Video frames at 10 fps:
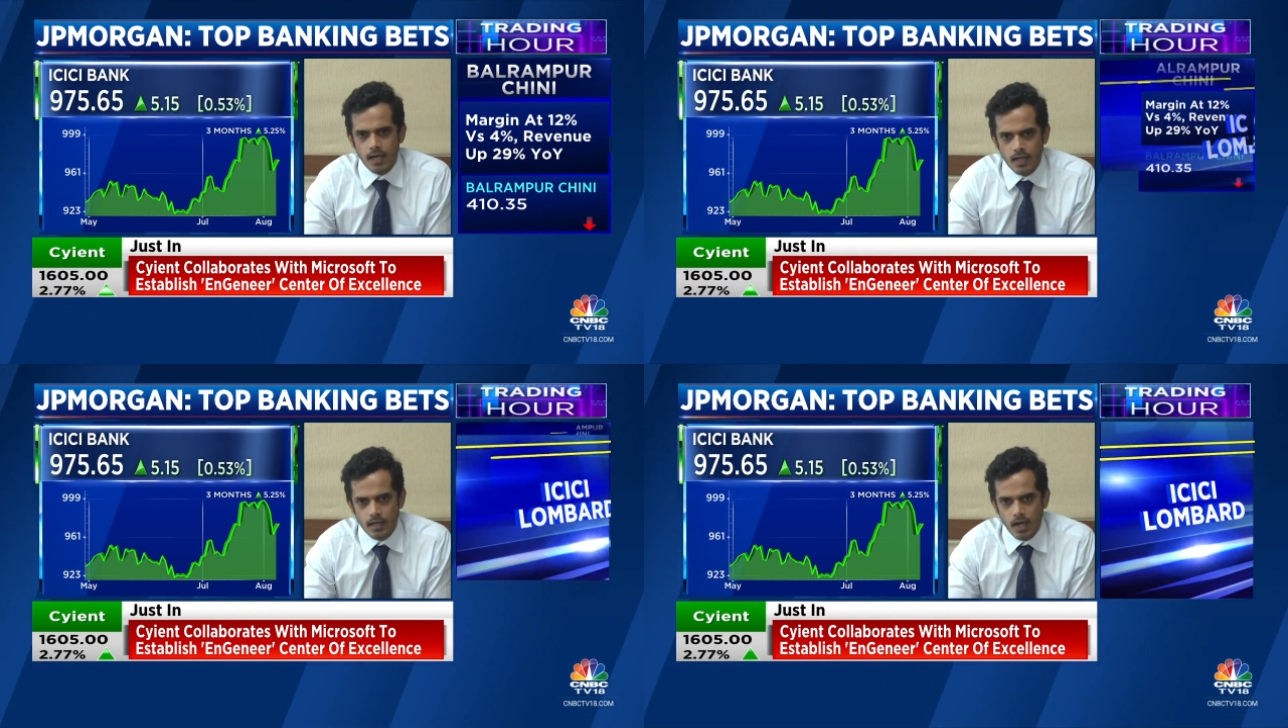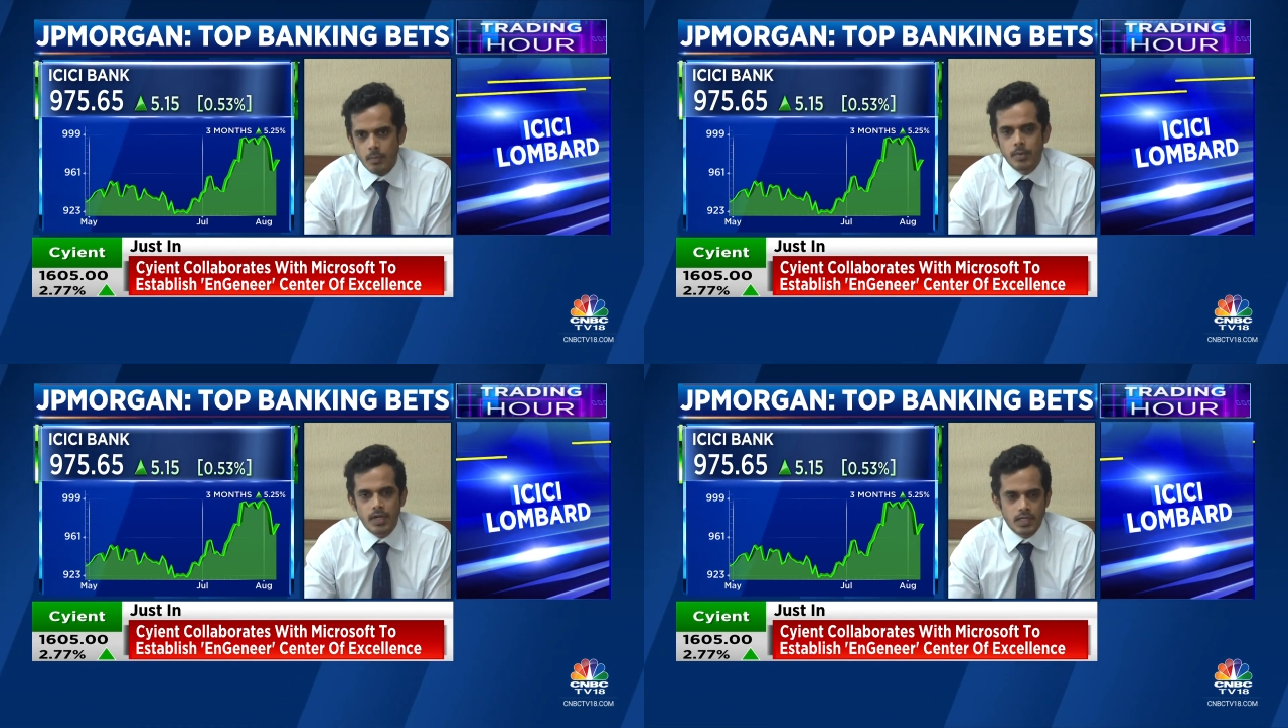
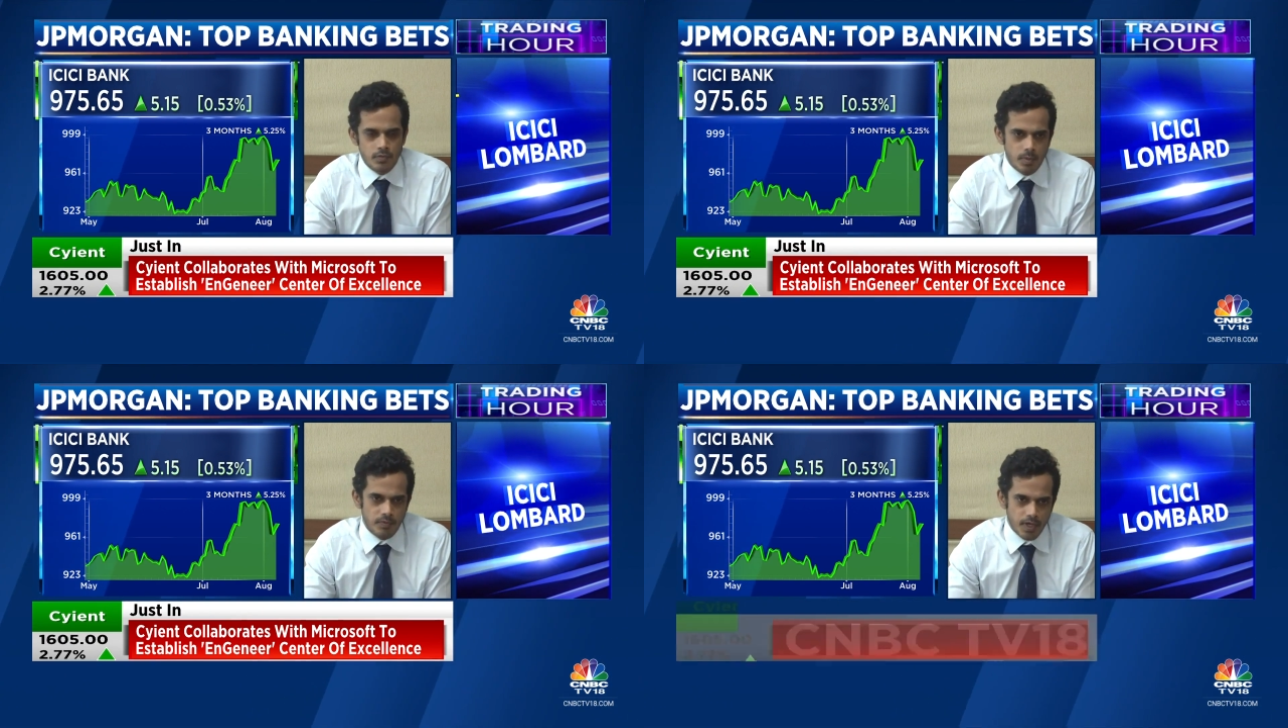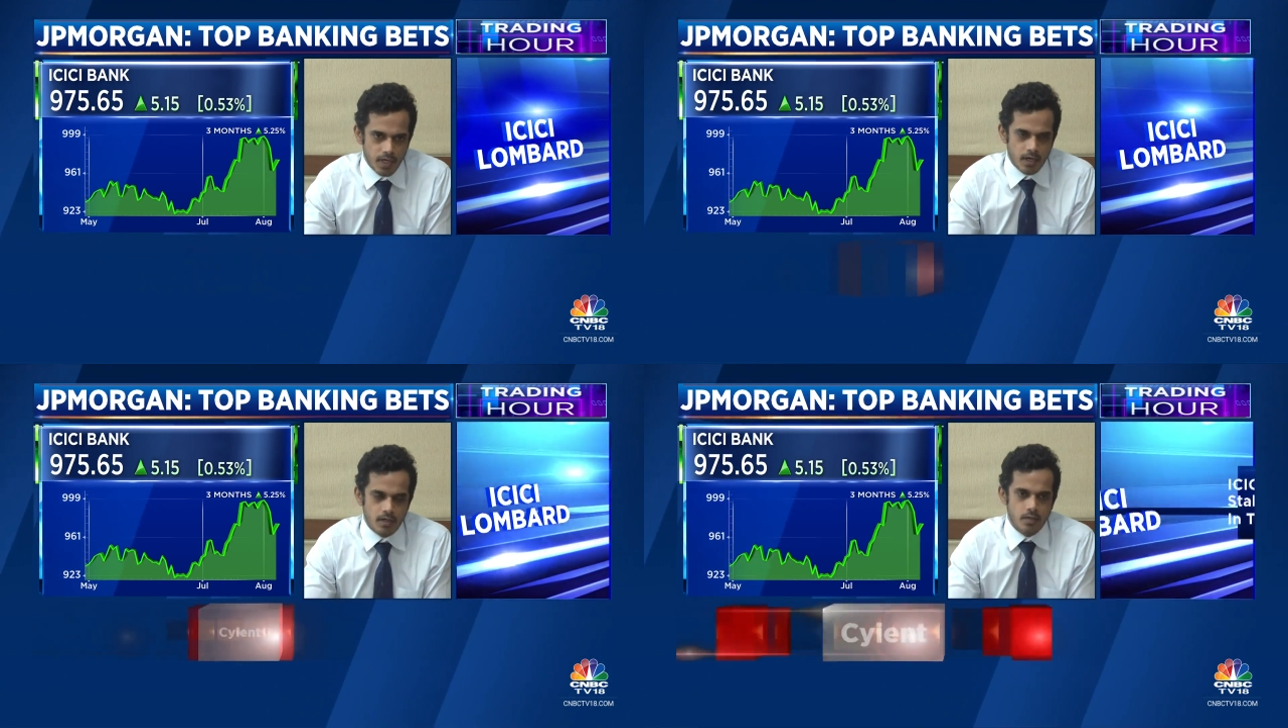Upgrades would be
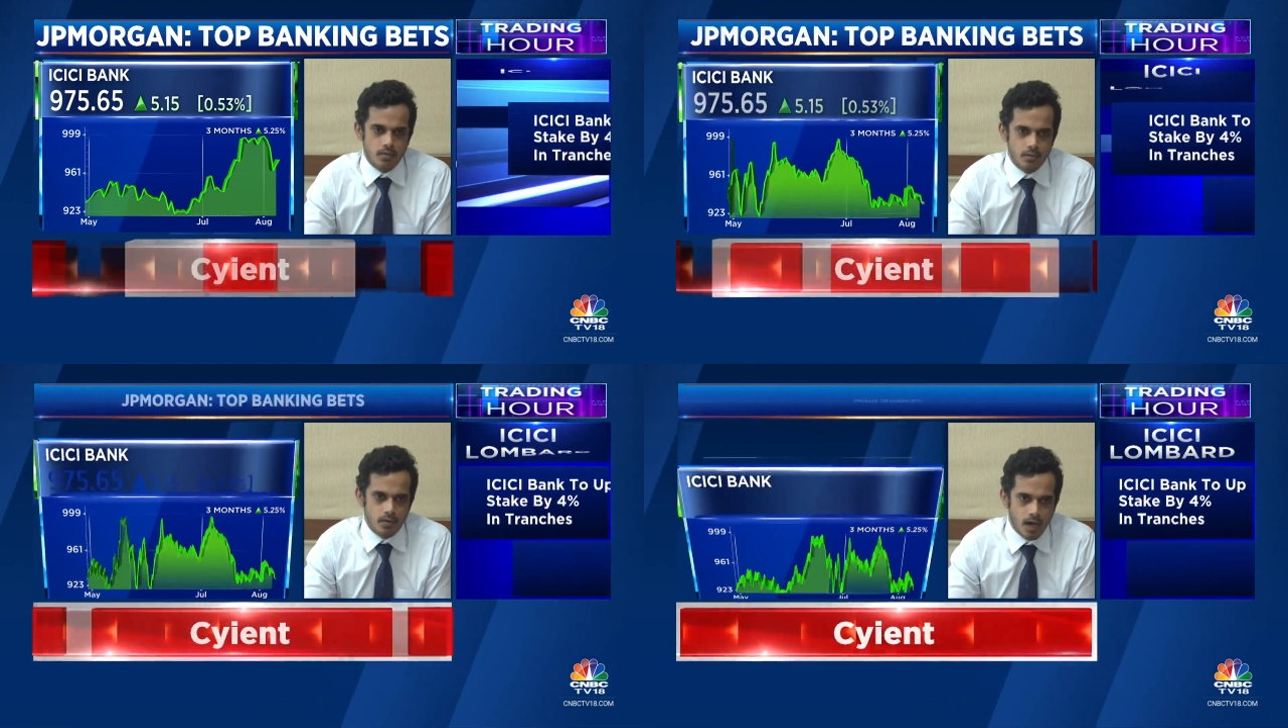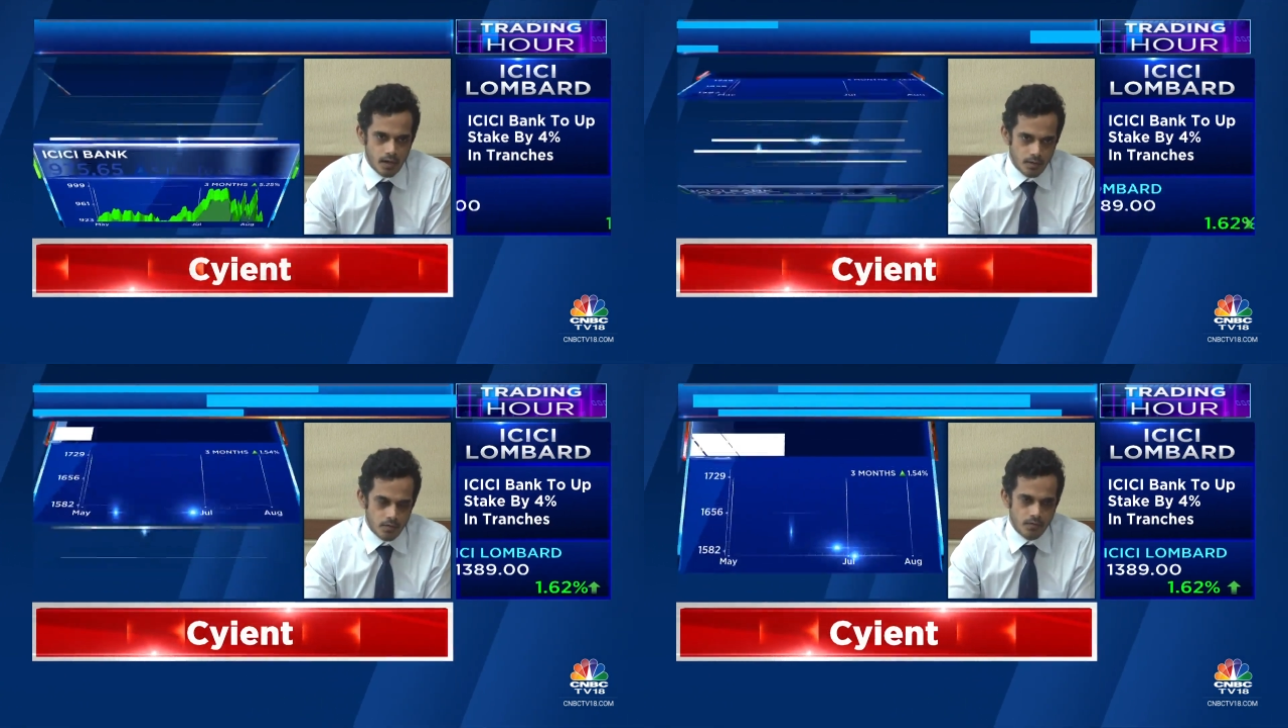very hard to
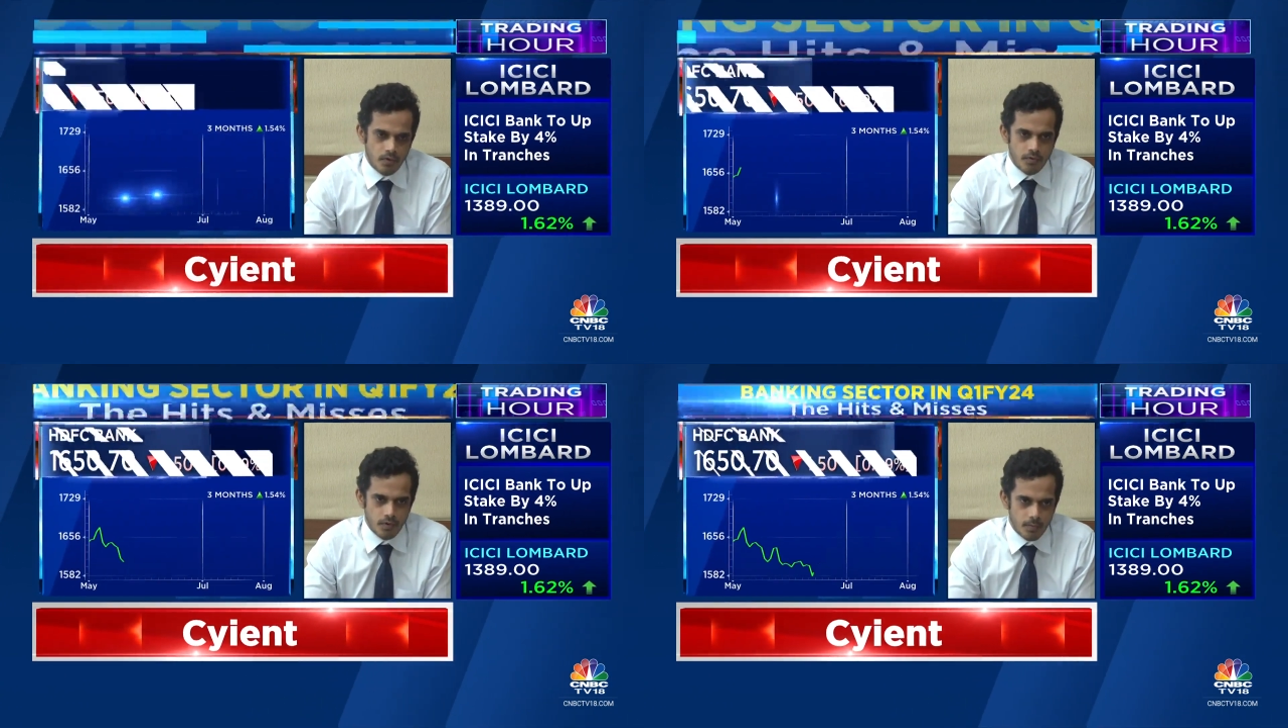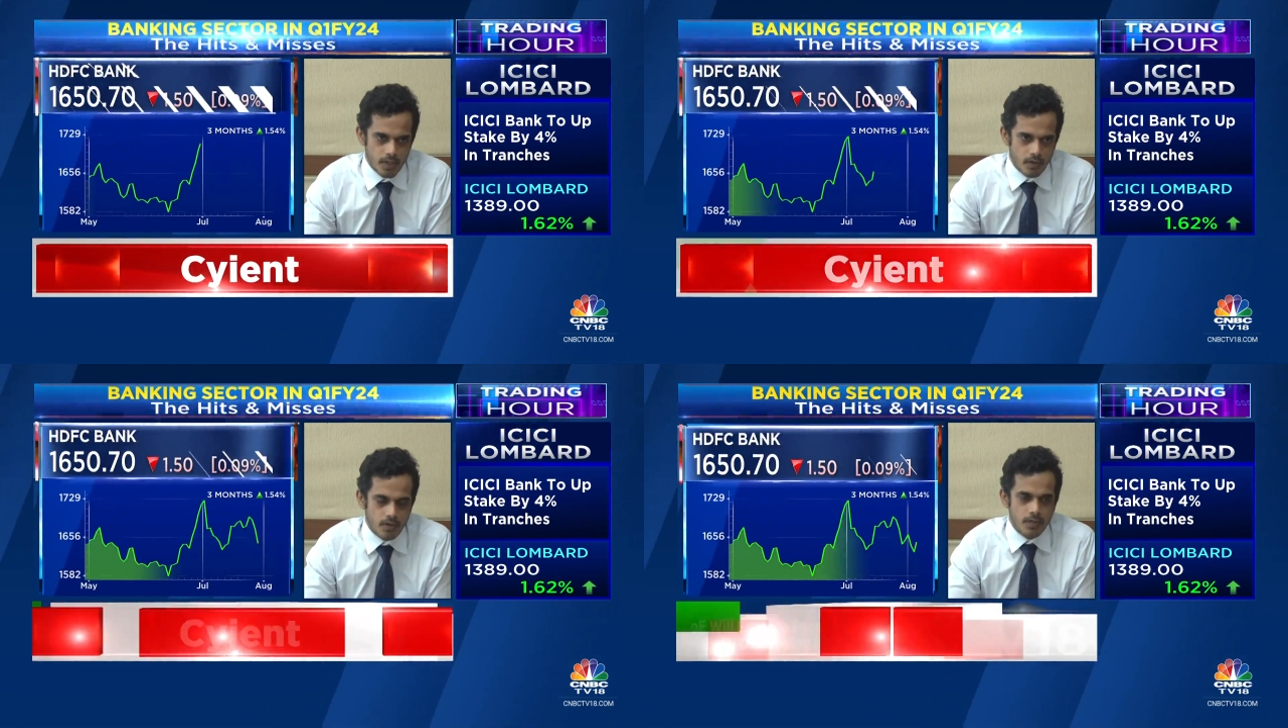argue for from
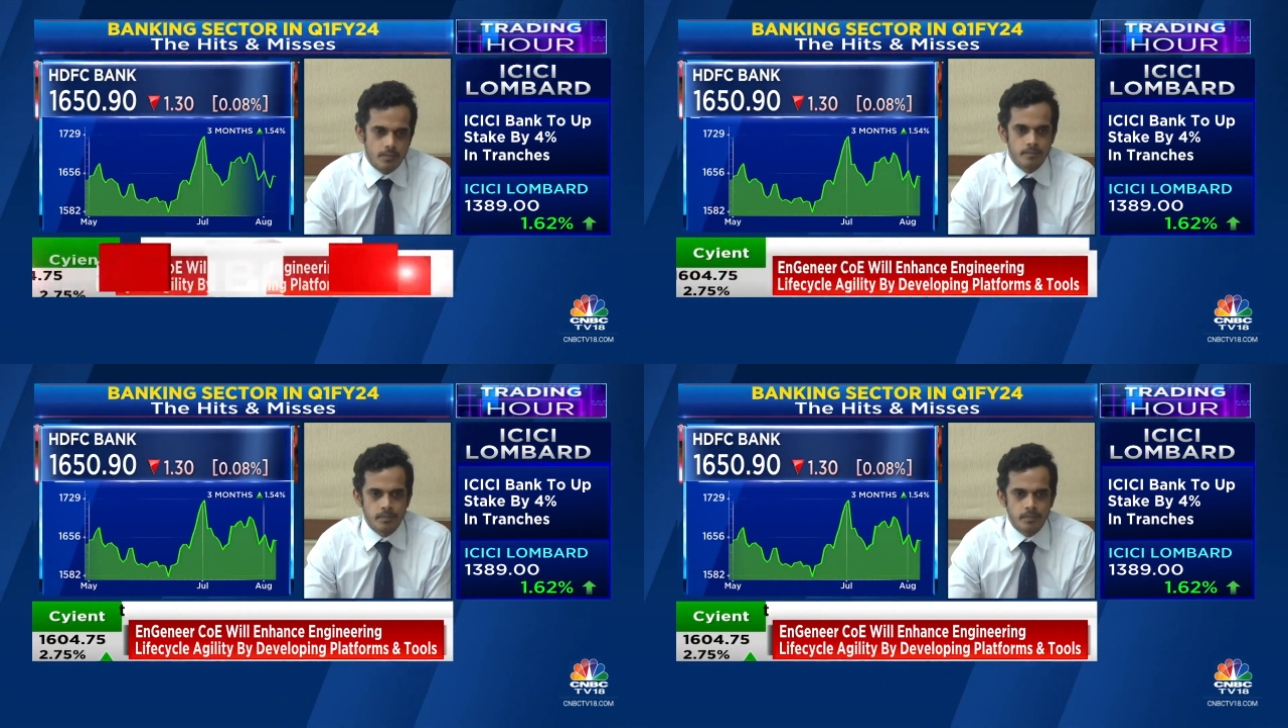here on.